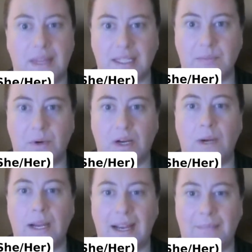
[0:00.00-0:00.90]
That's why
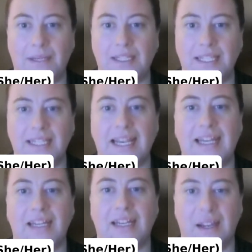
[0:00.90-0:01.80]
we're happy to
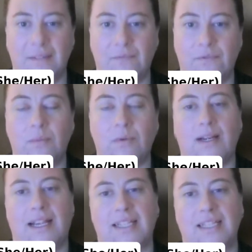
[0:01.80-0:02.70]
take
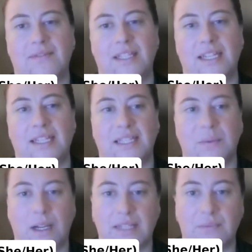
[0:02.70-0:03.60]
informal activities
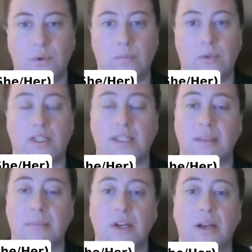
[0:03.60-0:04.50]
as well as formal, because
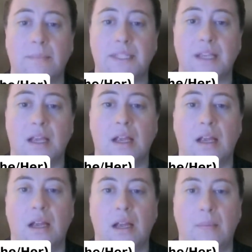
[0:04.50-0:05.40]
sometimes
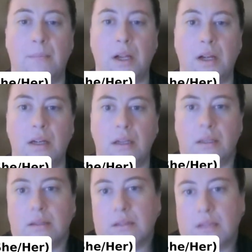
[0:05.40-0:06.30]
a
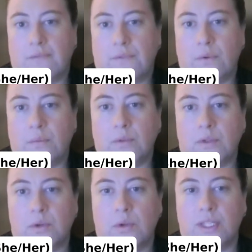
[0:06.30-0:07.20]
formal
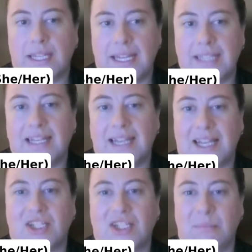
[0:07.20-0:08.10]
course isn't
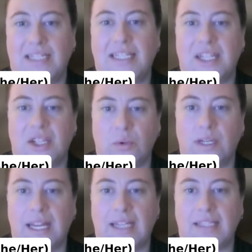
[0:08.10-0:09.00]
actually meeting your
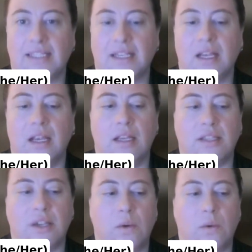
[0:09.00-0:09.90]
needs.
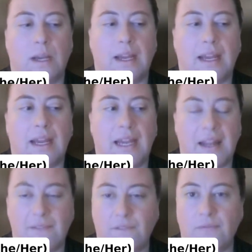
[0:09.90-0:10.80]
So
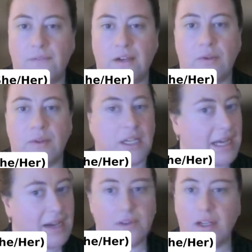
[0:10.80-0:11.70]
if you feel that
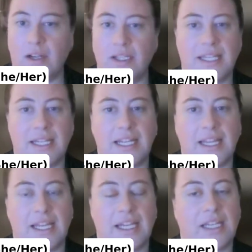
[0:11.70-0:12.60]
you haven't learned
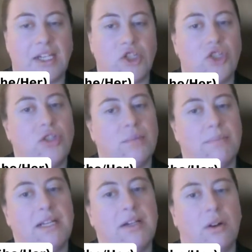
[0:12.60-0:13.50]
anything, it
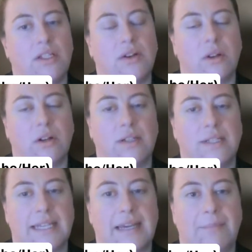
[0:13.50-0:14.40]
shouldn't be logged on
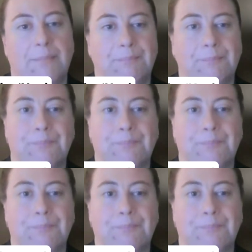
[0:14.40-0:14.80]
our scheme.